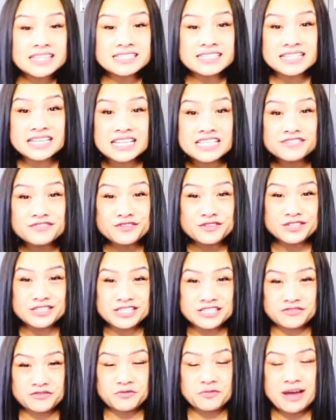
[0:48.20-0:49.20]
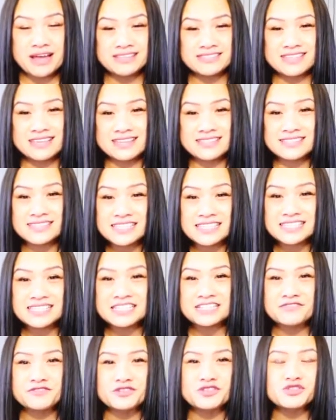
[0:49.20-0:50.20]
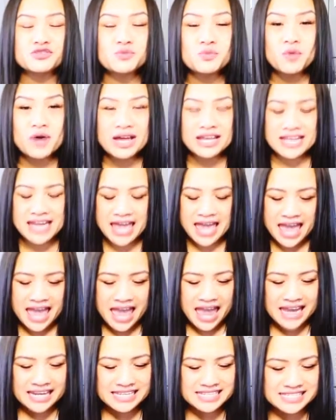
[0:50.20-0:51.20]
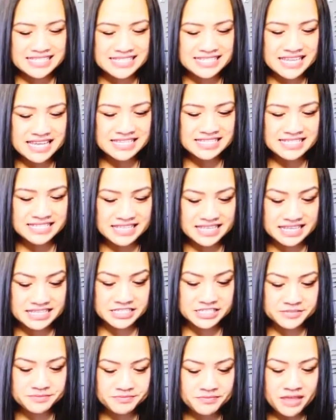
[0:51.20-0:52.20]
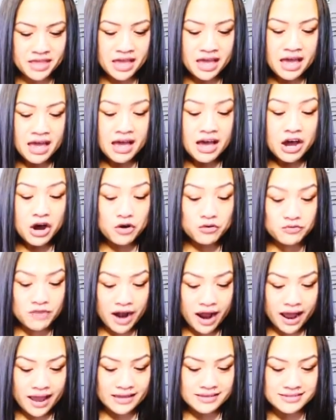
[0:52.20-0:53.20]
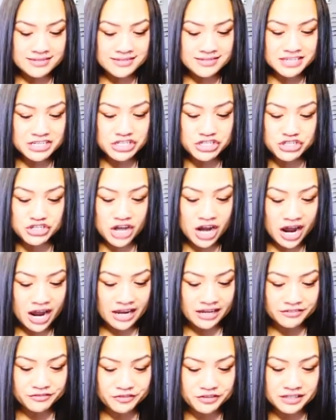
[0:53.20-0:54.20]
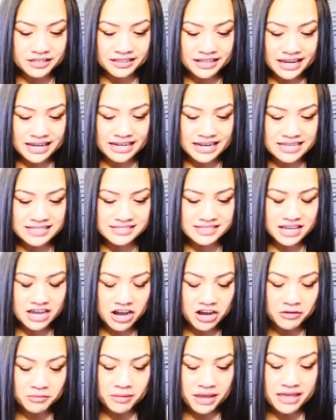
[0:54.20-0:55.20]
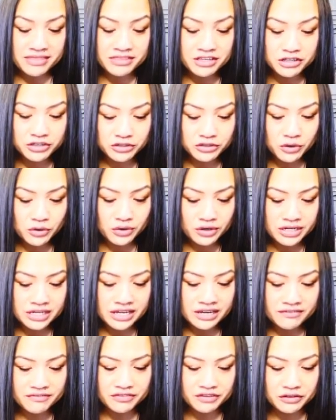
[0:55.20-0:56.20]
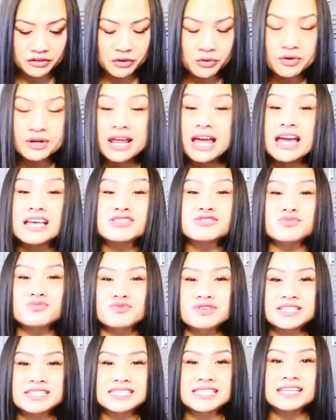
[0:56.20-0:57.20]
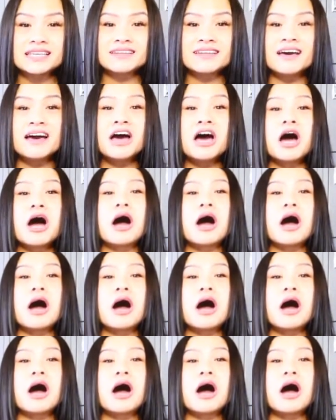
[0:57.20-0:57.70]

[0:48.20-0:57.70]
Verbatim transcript: And today's verse is from Isaiah 60, verse 1, and it says this: Arise, shine, for the light has come, and the glory of the Lord has risen